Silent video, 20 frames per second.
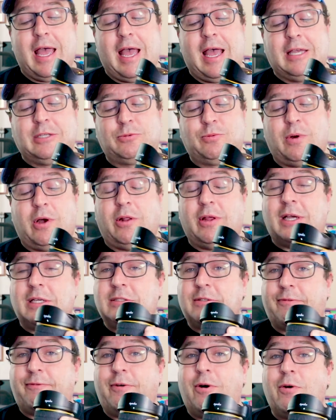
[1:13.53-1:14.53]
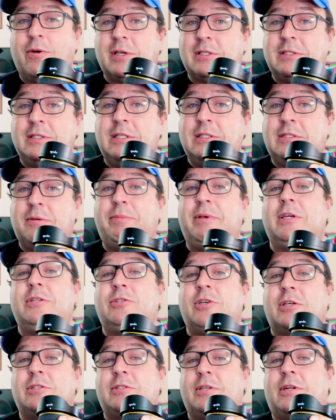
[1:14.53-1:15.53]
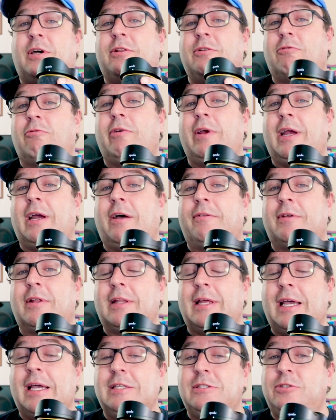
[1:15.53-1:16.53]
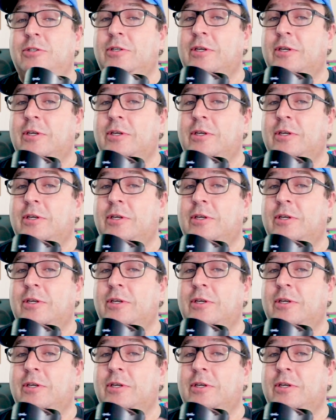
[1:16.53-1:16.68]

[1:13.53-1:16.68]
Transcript: as well as the focus needs to be adjusted on the ring of the lens.